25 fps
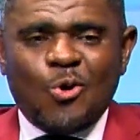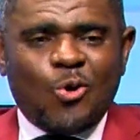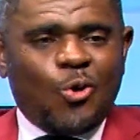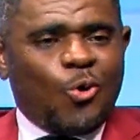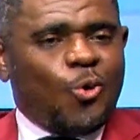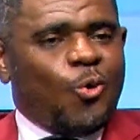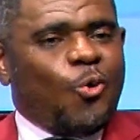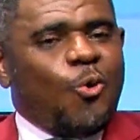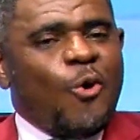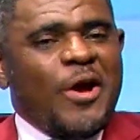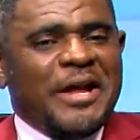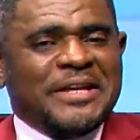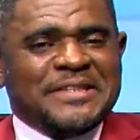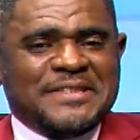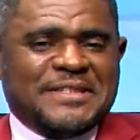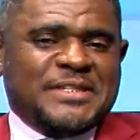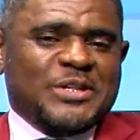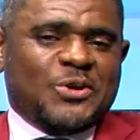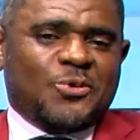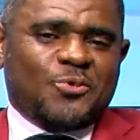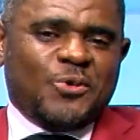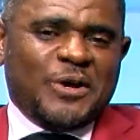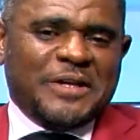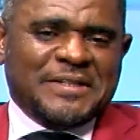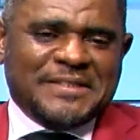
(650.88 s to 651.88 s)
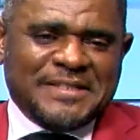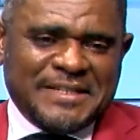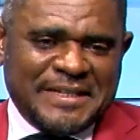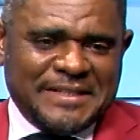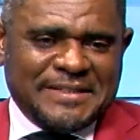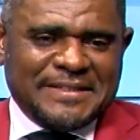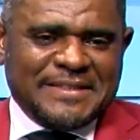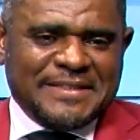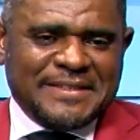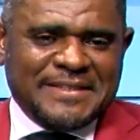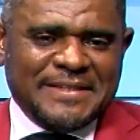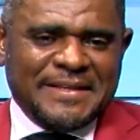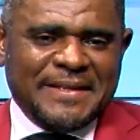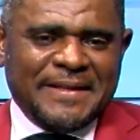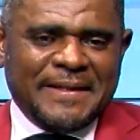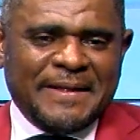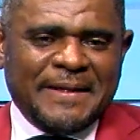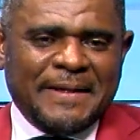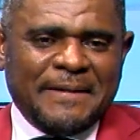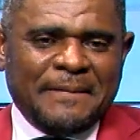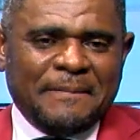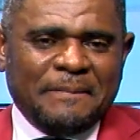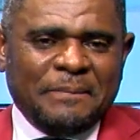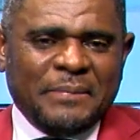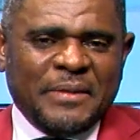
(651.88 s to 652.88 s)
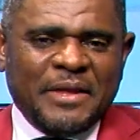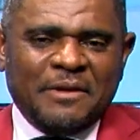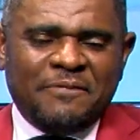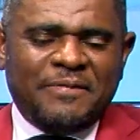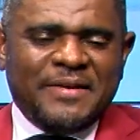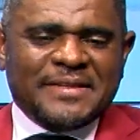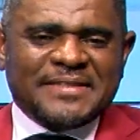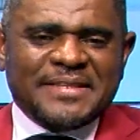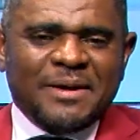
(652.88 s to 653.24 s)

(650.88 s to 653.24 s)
consequences. In fact,